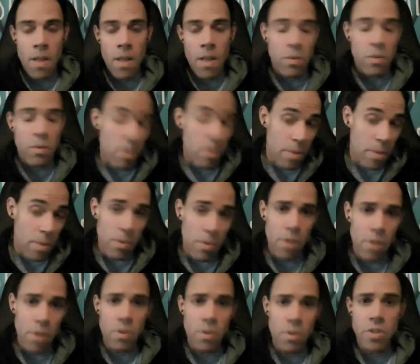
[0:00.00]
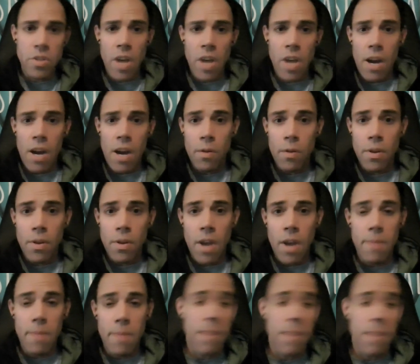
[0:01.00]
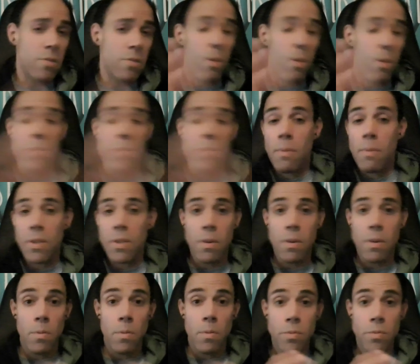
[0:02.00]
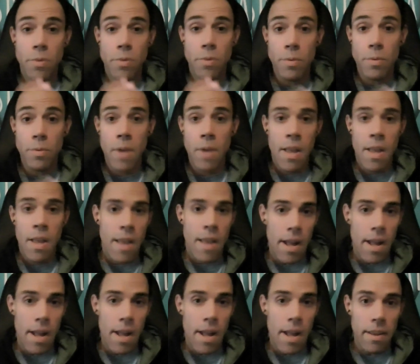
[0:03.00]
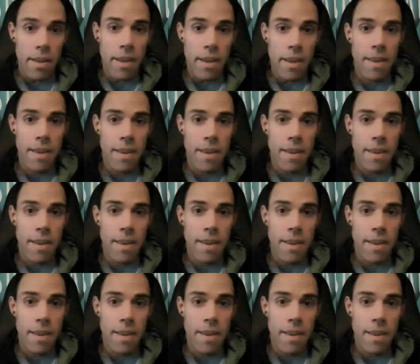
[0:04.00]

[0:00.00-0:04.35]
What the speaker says: So I was able to go to Chicago. I mean, so I was able to go to LA,